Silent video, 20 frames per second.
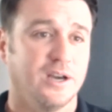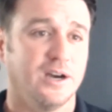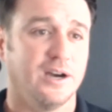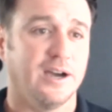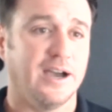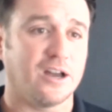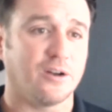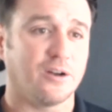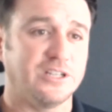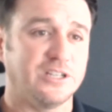
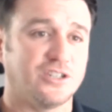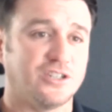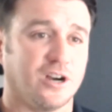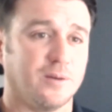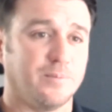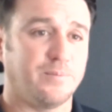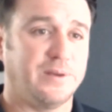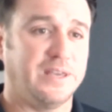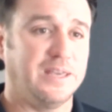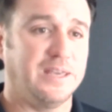Uh, how do we
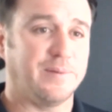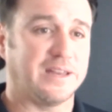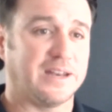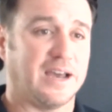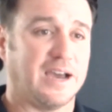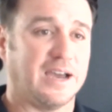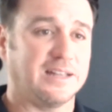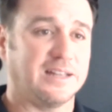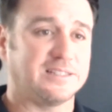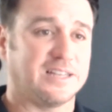chart PEEP
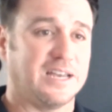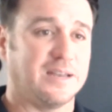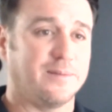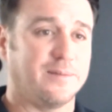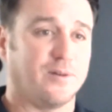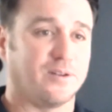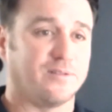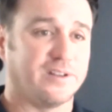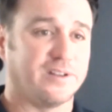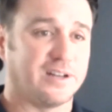and I
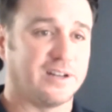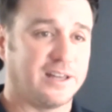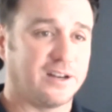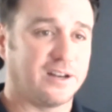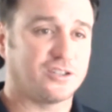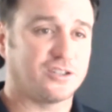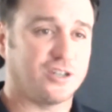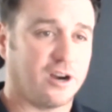time on ventilator